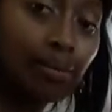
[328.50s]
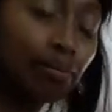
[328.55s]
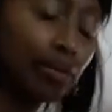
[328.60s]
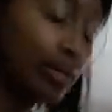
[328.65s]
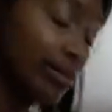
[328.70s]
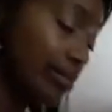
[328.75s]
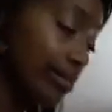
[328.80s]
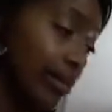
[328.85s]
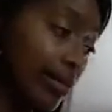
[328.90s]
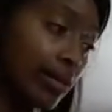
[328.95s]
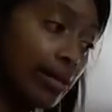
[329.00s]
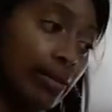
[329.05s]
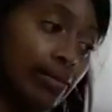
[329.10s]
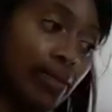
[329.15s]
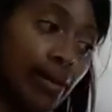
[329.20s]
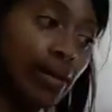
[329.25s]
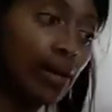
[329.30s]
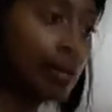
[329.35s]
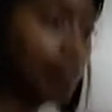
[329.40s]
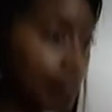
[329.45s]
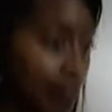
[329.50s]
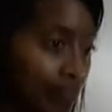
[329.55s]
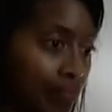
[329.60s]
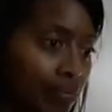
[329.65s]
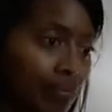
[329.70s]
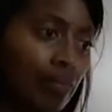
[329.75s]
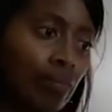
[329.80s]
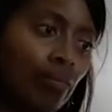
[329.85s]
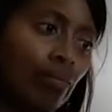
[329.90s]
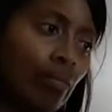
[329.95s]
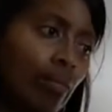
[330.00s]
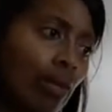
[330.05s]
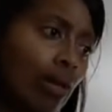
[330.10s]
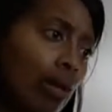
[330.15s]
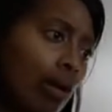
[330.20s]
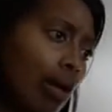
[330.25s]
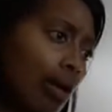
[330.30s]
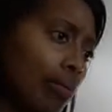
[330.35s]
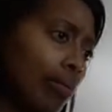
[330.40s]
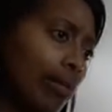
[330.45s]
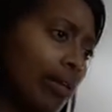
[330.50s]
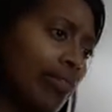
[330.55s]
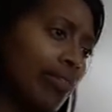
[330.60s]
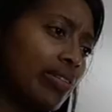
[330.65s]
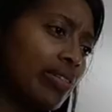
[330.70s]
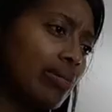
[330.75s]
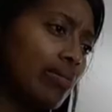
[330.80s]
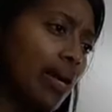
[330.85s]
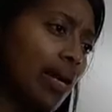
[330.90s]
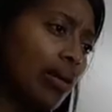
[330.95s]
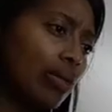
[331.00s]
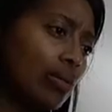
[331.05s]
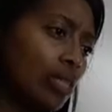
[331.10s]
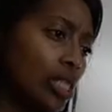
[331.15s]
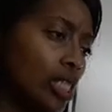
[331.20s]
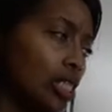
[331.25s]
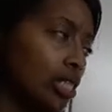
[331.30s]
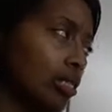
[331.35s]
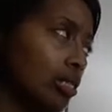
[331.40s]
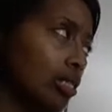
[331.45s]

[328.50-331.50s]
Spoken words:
I'm going to stick it in there. I believe it's about